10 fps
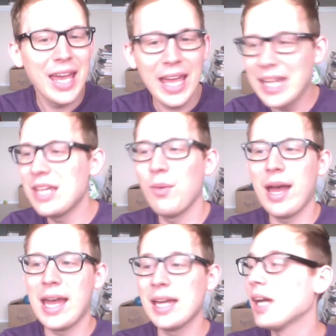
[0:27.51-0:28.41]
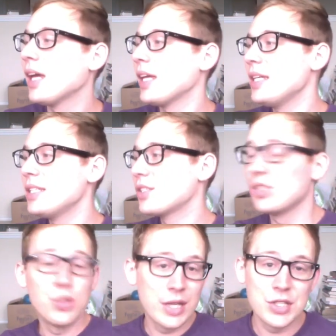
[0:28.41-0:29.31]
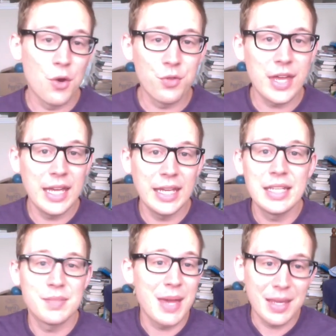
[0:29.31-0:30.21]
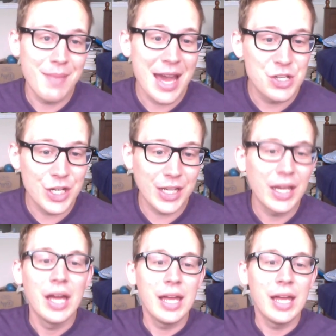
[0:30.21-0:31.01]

Anyway, he's doing his own thing, he's making magic,